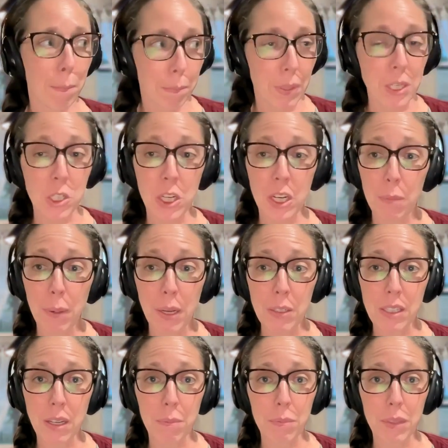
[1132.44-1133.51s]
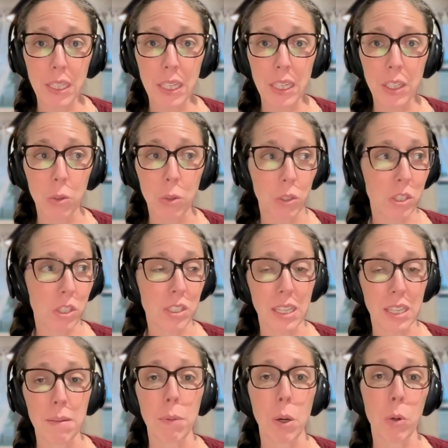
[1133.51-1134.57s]
Bitching about something or just
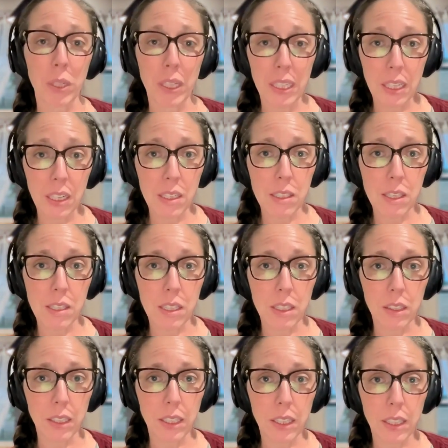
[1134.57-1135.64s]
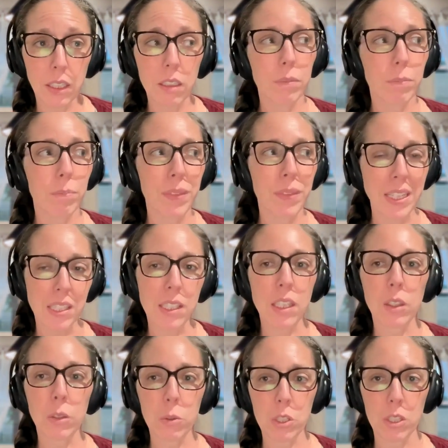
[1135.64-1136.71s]
emoting consistently, that's the
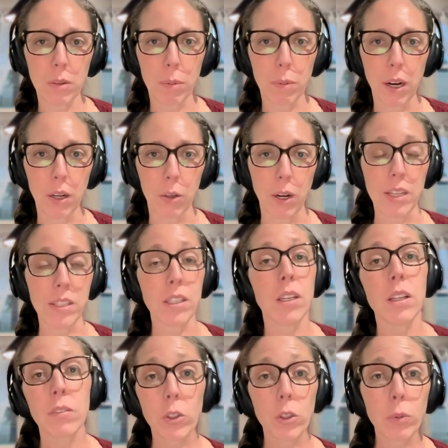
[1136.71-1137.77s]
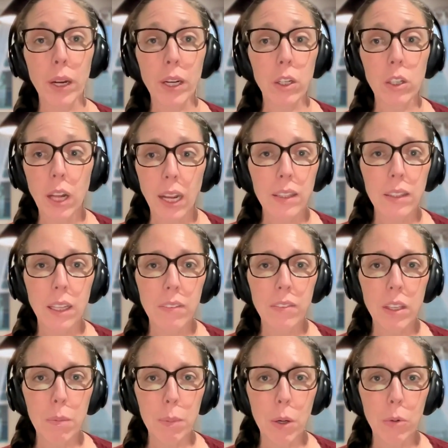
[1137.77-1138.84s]
illusion of progress. For the record, I love
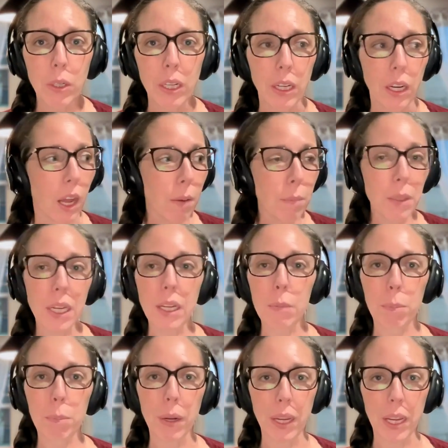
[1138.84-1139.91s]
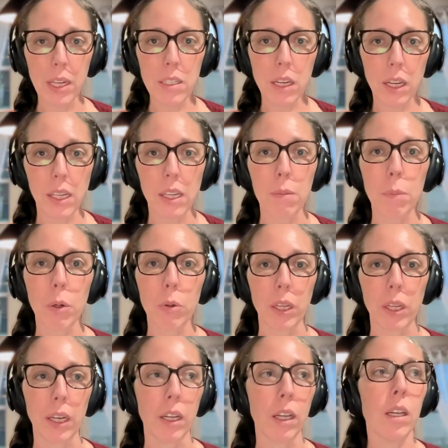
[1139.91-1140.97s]
emoting. I'm not
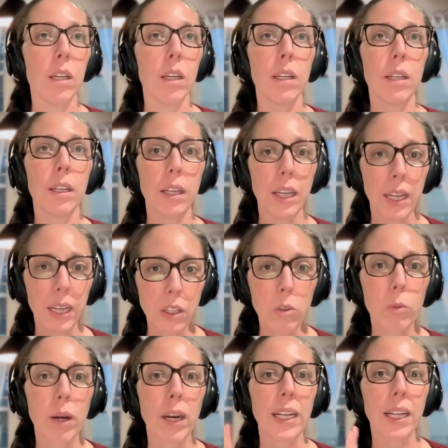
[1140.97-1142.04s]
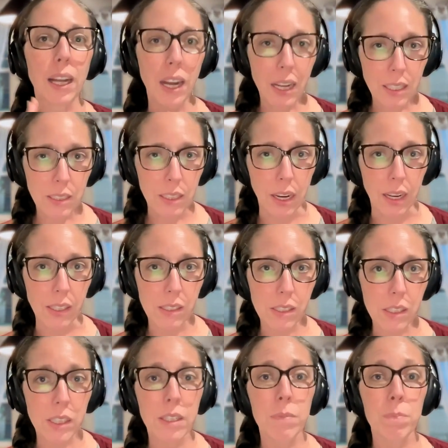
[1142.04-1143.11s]
anti-emoting in the right
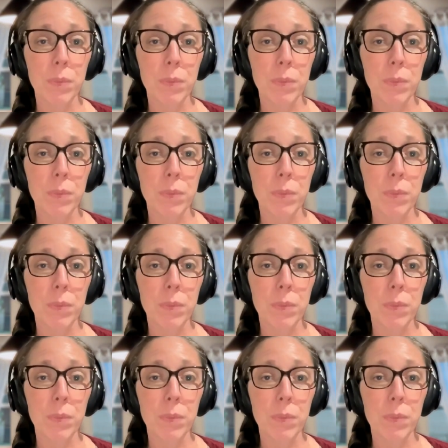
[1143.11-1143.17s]
context.